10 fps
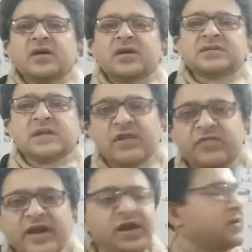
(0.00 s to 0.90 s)

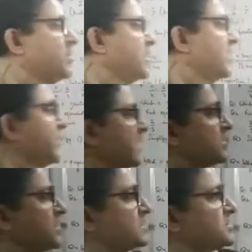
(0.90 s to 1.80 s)
simplified by 3
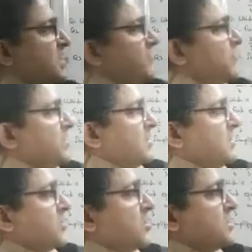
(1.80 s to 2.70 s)
itself,
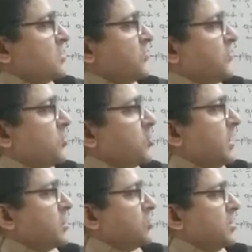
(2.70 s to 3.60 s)
because if you do by
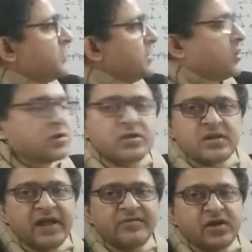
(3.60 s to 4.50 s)
2,
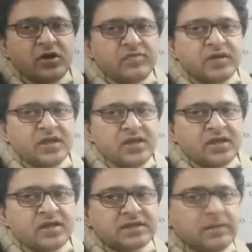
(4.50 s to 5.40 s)
9 will not be
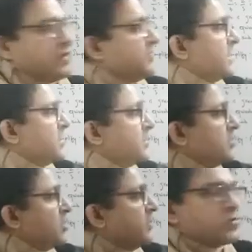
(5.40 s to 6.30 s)
simplified. You
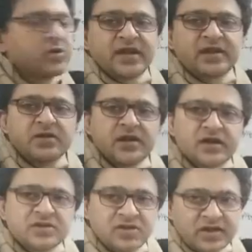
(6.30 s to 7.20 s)
have to take
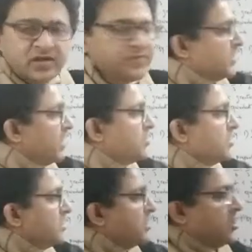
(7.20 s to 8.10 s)
3 now.
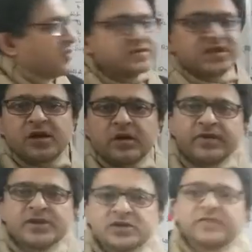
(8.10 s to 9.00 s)
Always take a
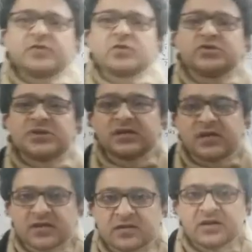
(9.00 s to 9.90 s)
combination of 2s and 3s
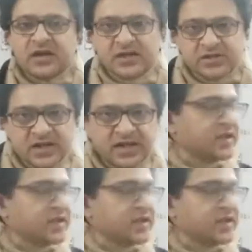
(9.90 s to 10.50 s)
initially.